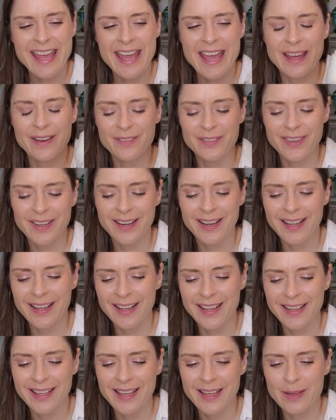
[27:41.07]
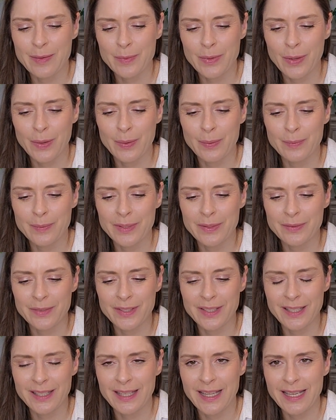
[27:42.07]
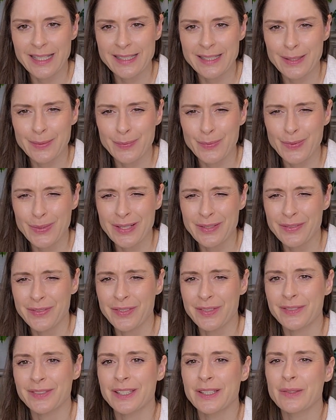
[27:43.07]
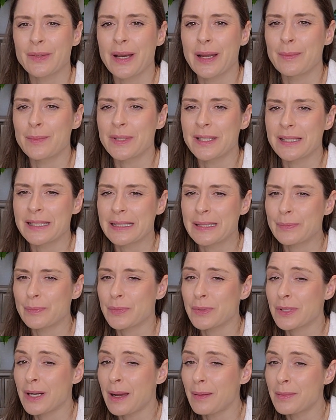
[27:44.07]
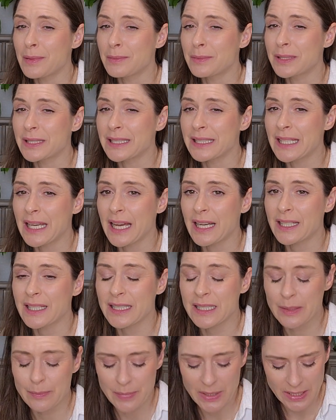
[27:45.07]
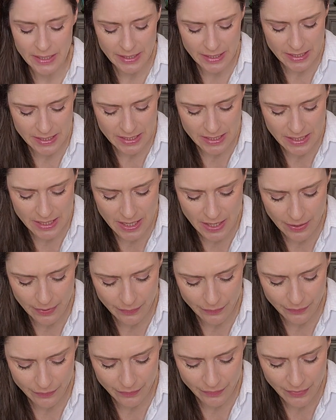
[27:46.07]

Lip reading: And when I came home, I realized that 150 grams is probably not going to be enough